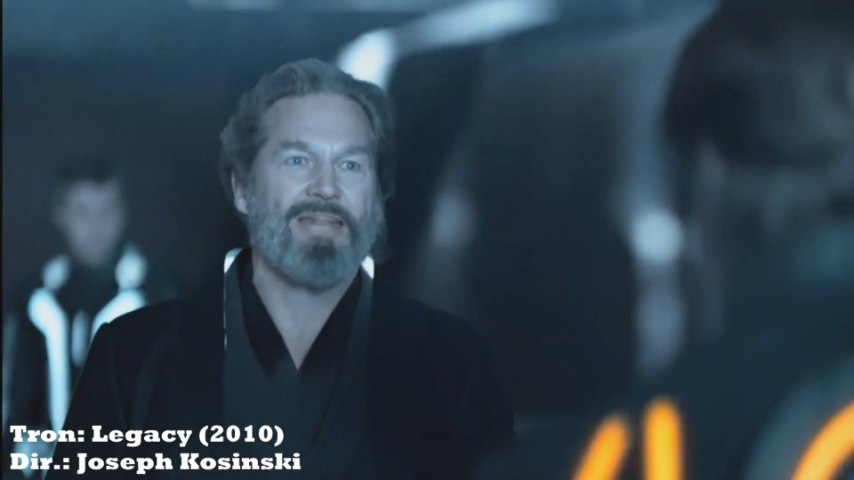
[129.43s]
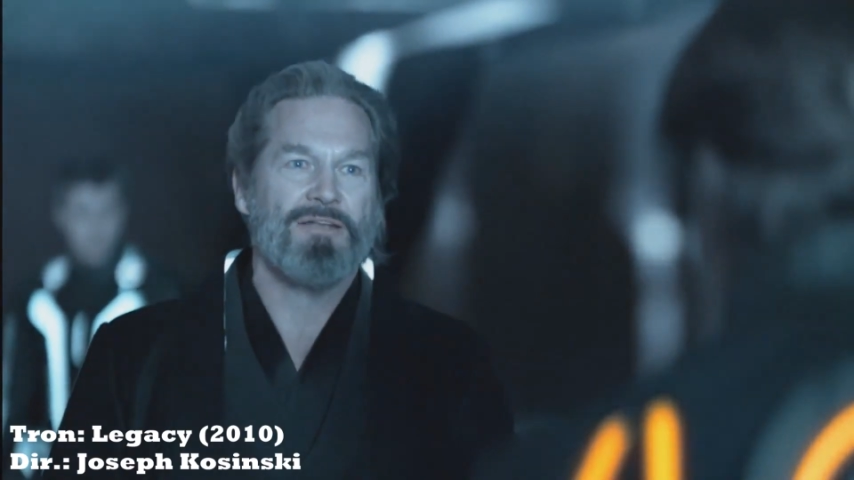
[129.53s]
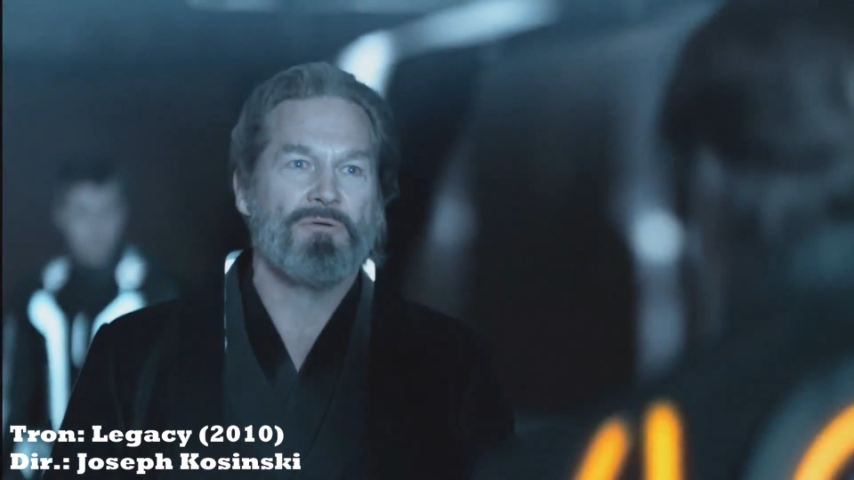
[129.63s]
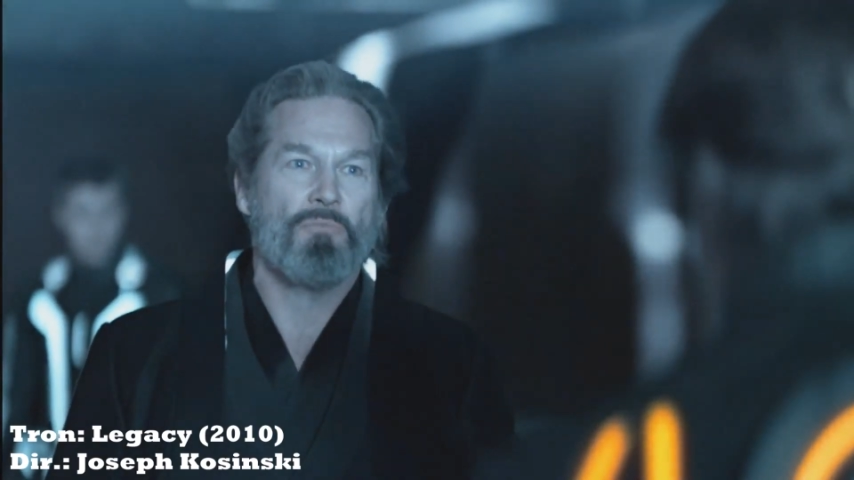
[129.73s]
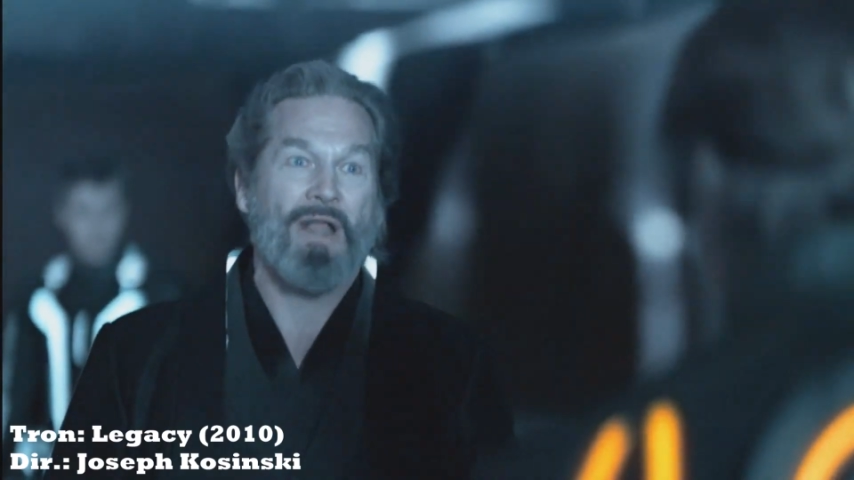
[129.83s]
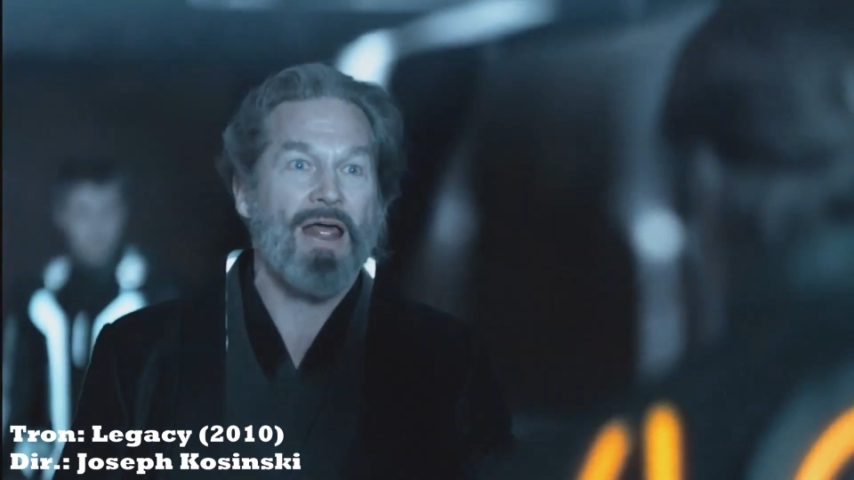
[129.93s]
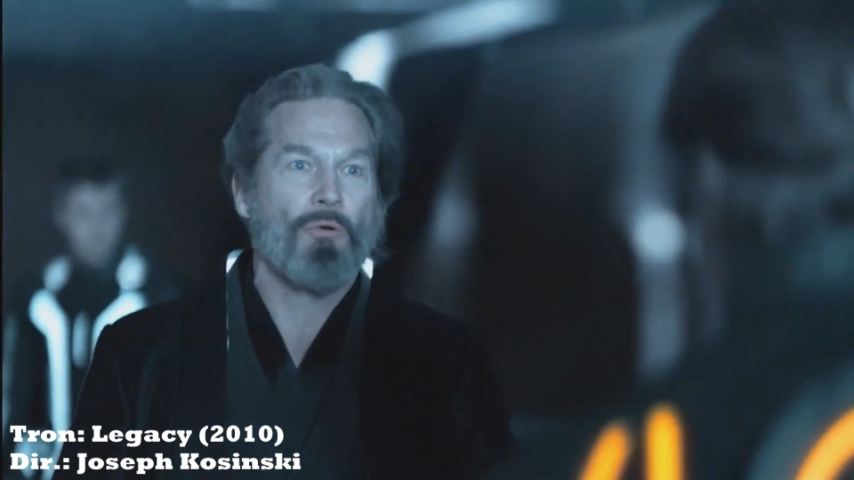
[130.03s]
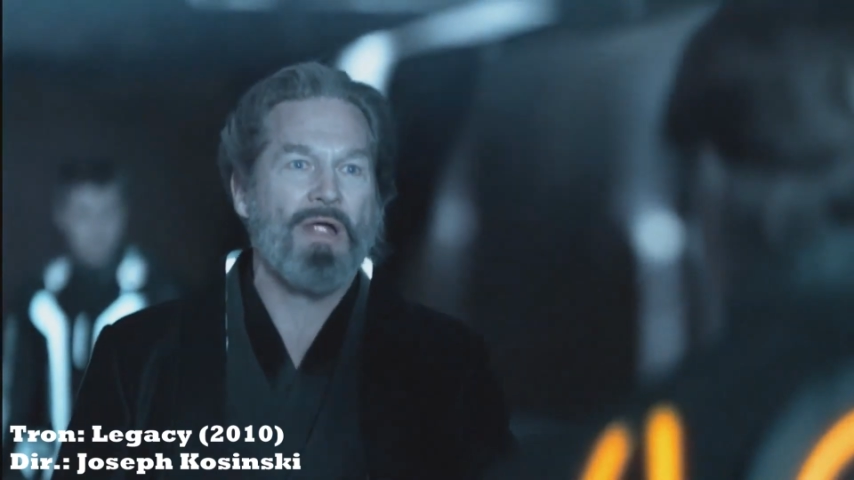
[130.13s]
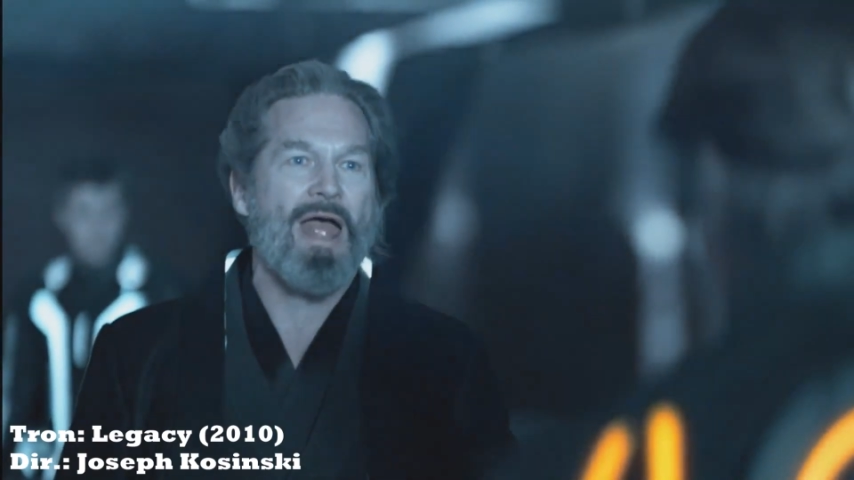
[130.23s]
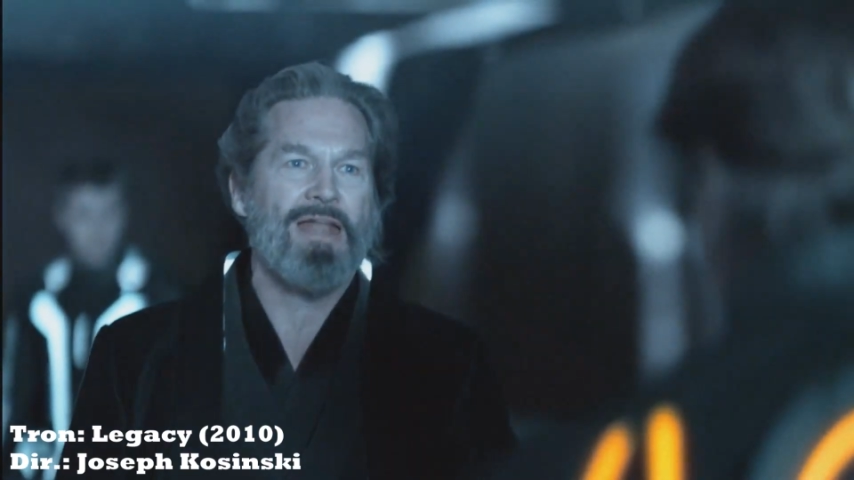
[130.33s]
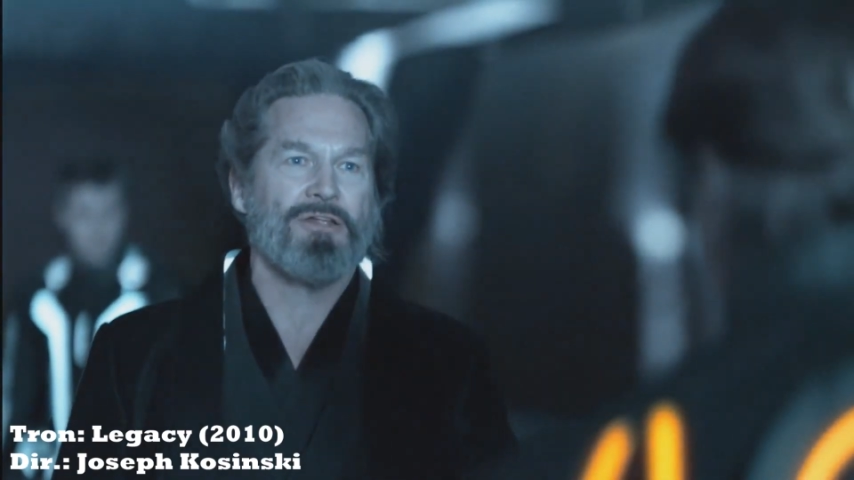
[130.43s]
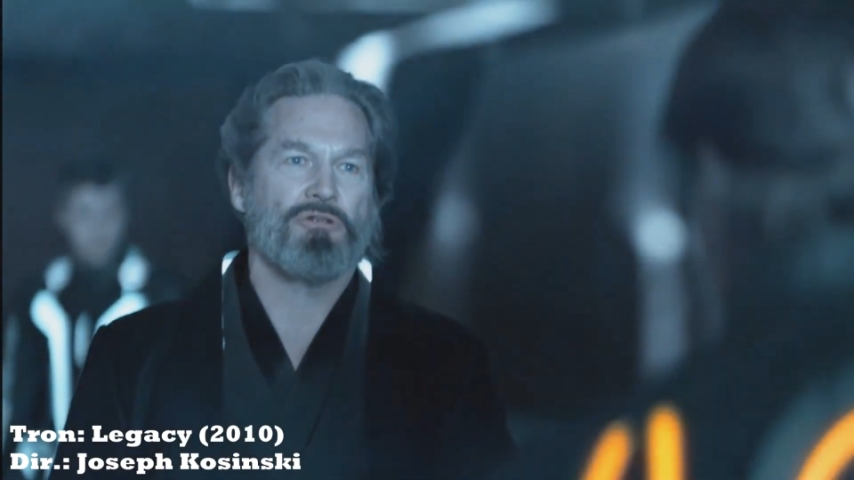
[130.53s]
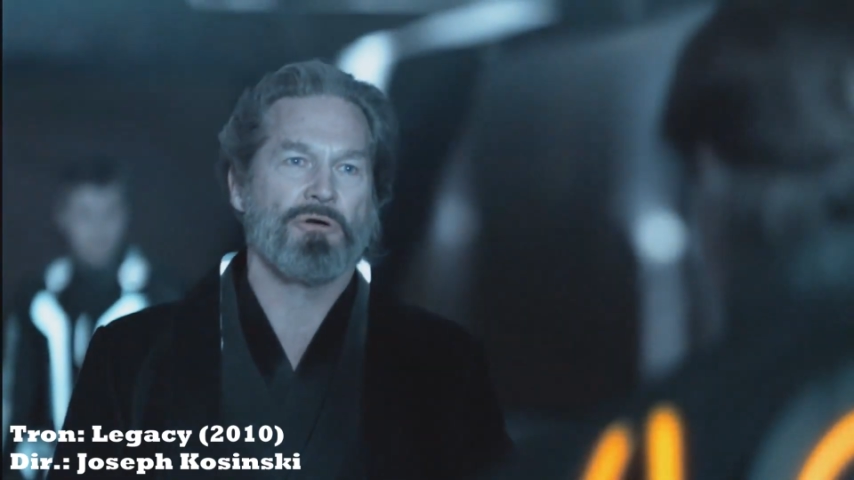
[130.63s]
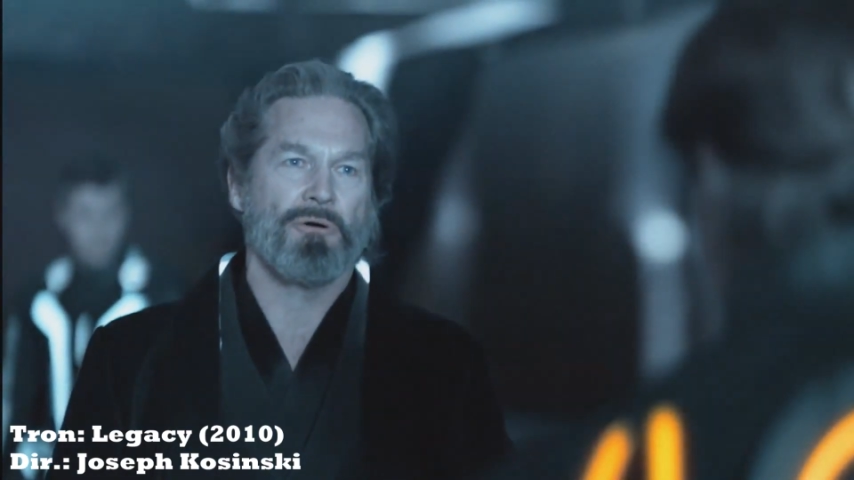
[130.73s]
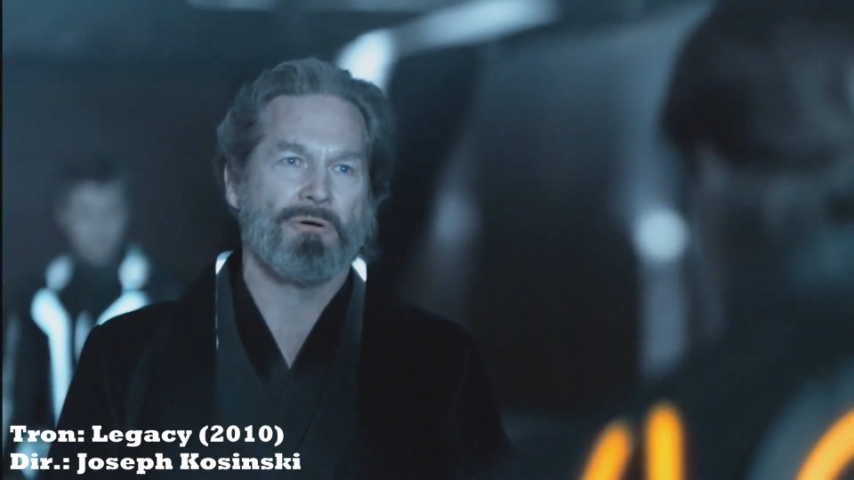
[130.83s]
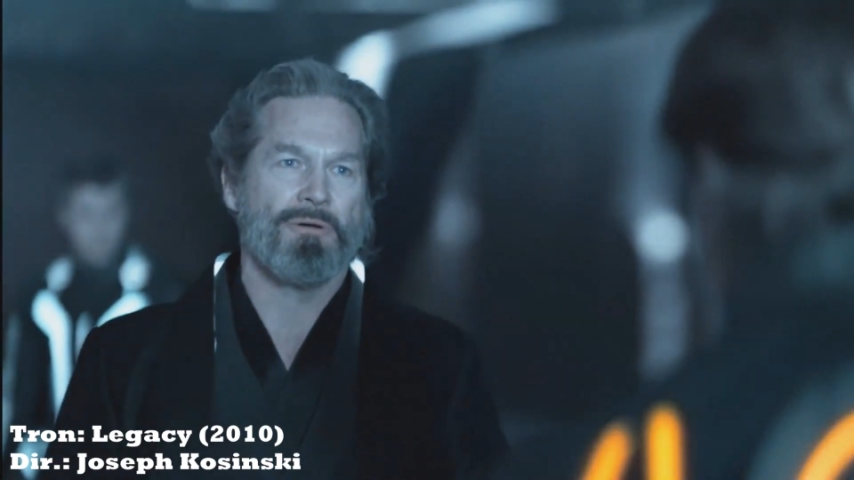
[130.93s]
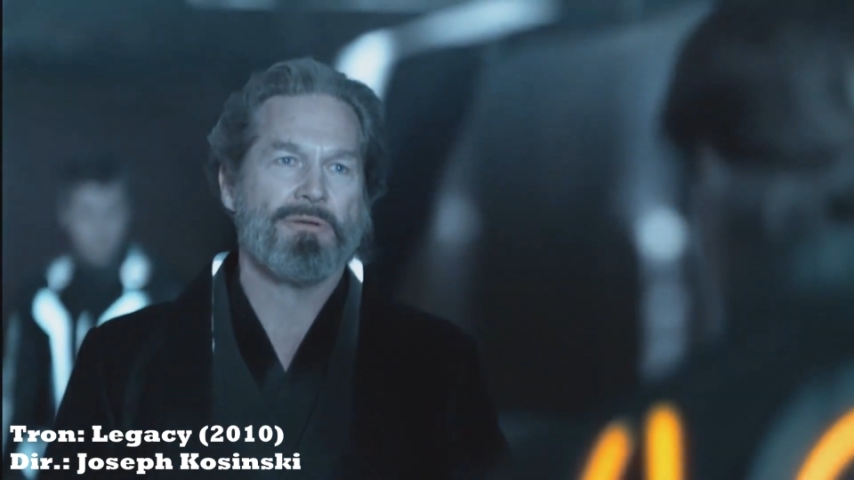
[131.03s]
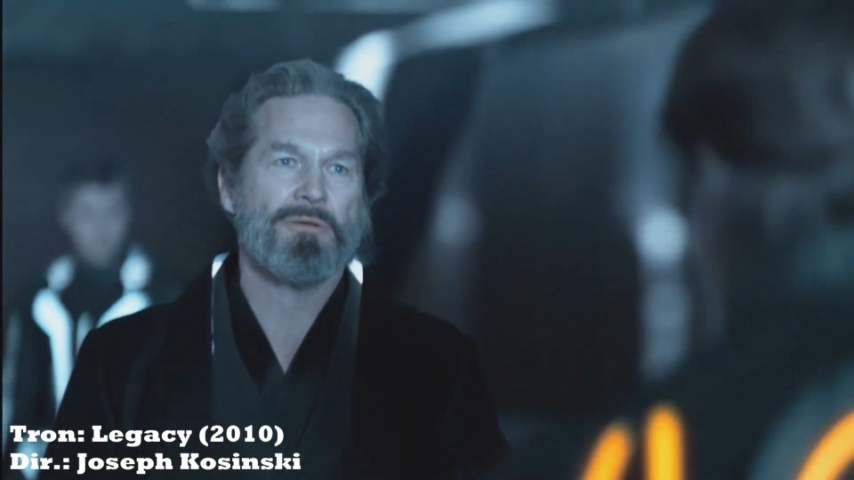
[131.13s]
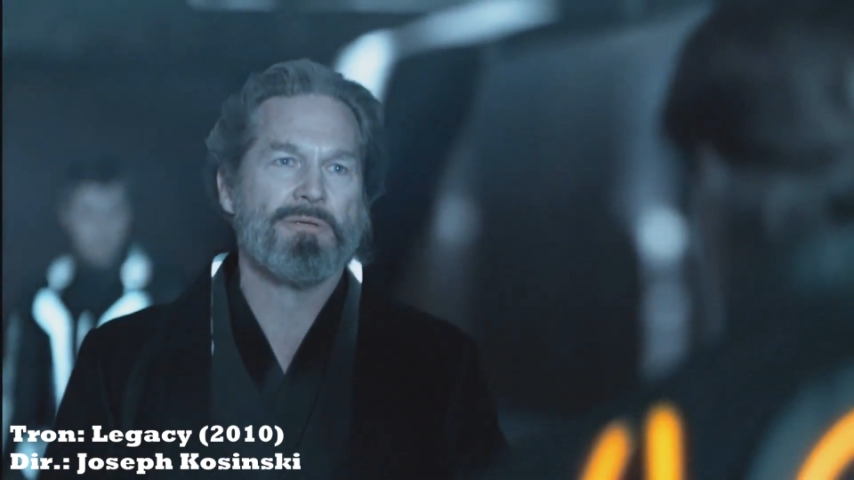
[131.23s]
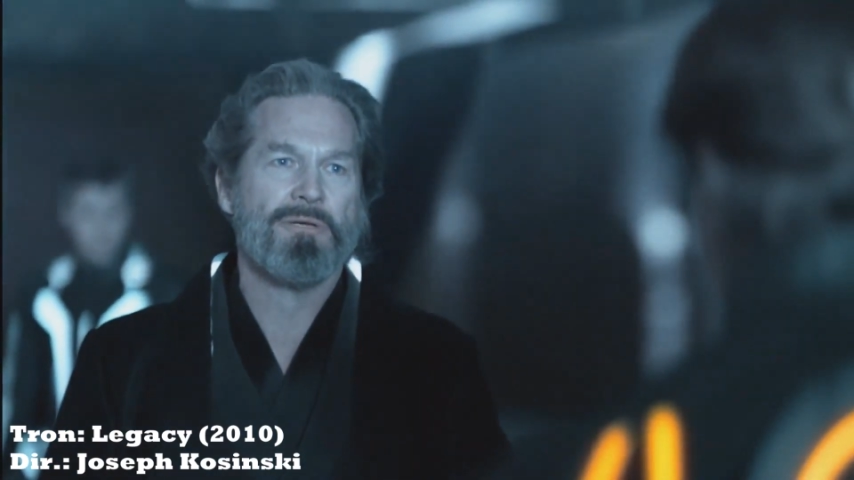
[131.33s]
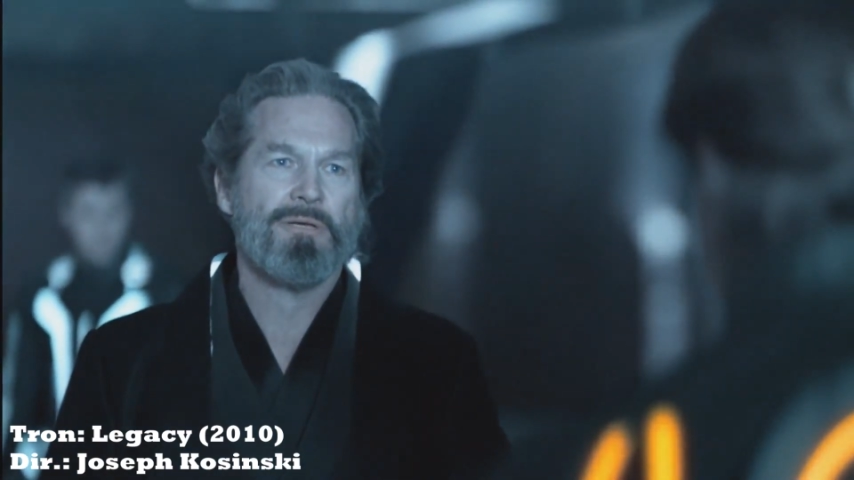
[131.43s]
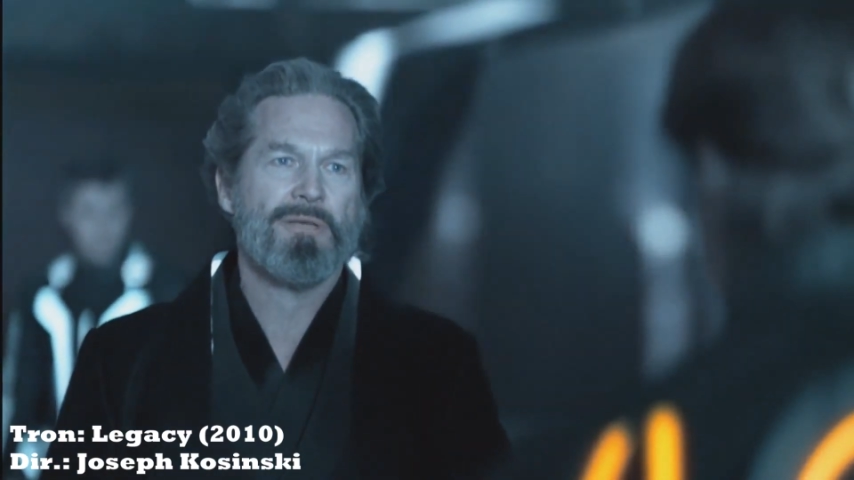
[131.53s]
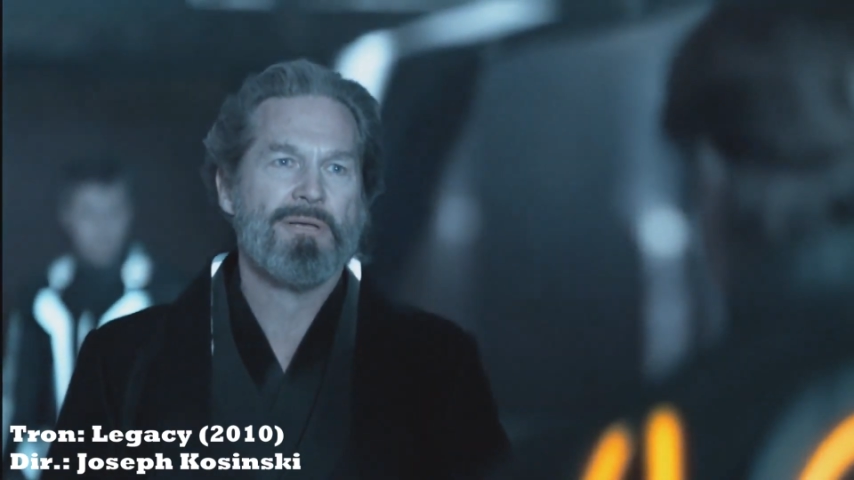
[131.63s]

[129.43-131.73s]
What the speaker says: which was a natural extension of this